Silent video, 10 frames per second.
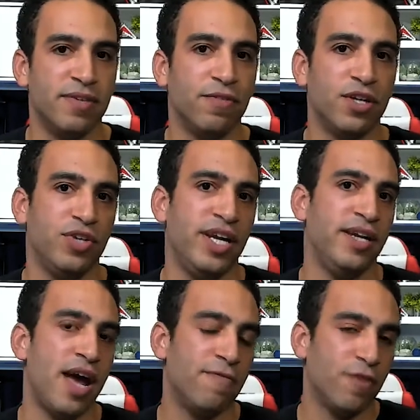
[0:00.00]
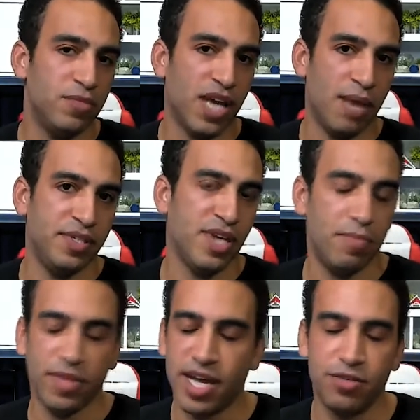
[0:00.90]
frustrated from time to time
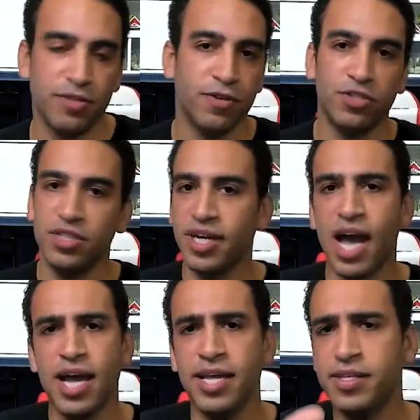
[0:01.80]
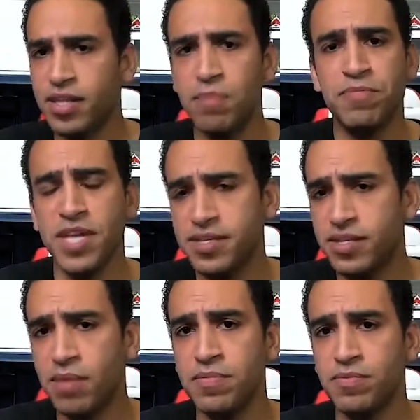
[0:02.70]
with last year's version. Like in some
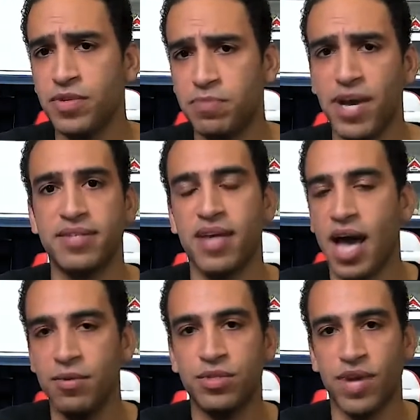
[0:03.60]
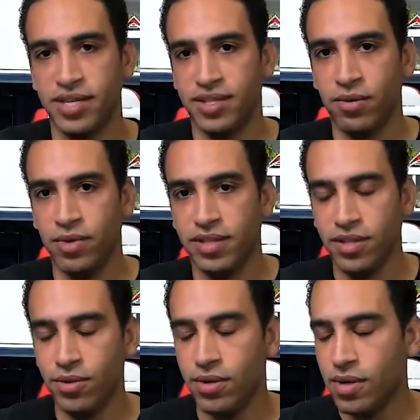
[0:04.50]
respects, I was right there with
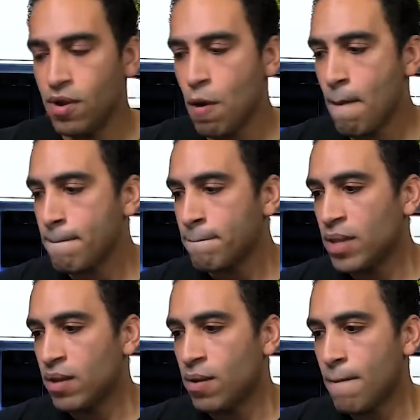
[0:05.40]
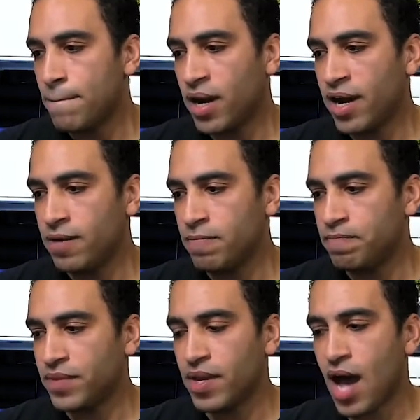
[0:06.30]
you. But
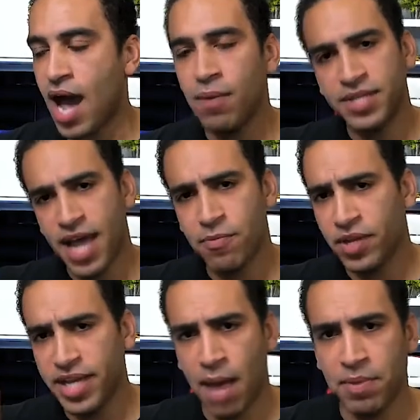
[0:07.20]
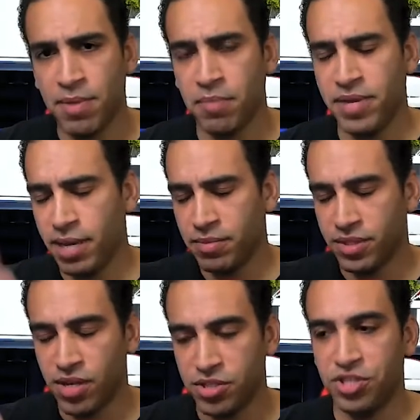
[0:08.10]
I was really happy about being able to
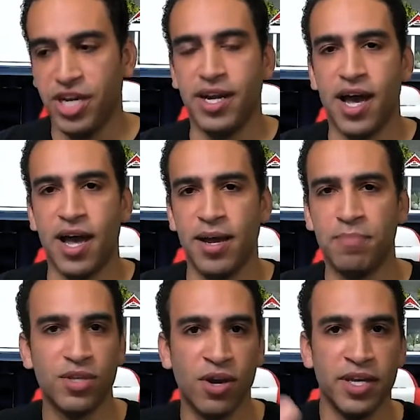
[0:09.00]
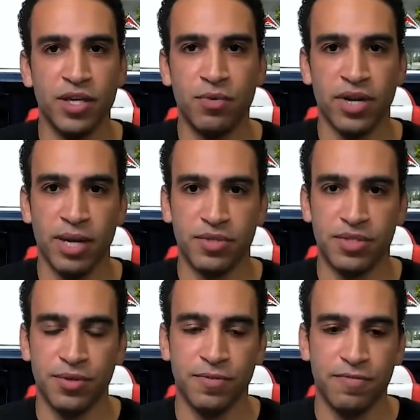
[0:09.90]
launch a chain. I'm sorry that you weren't able
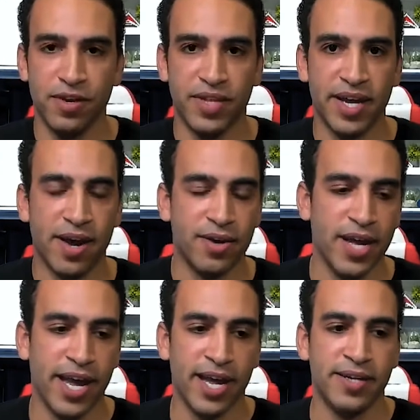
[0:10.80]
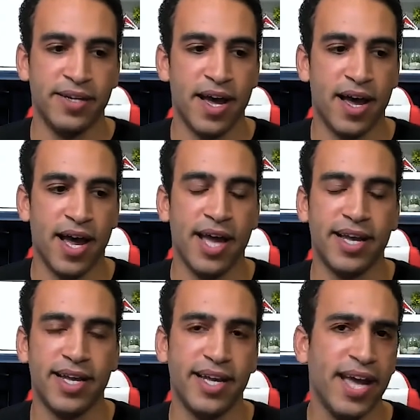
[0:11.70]
to figure that out. And I
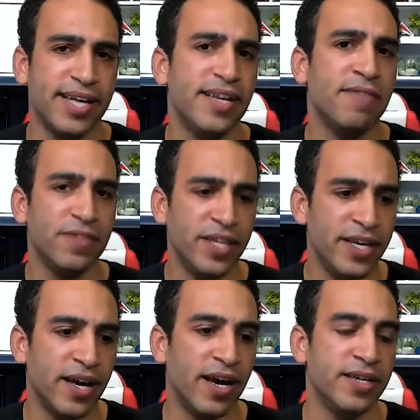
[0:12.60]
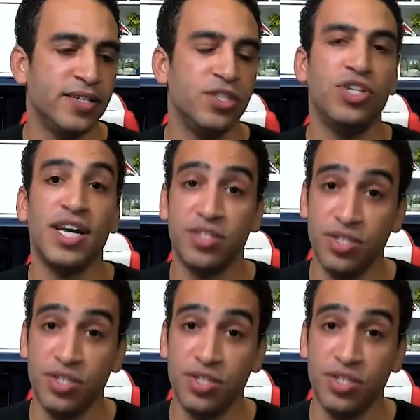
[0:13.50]
can definitely suggest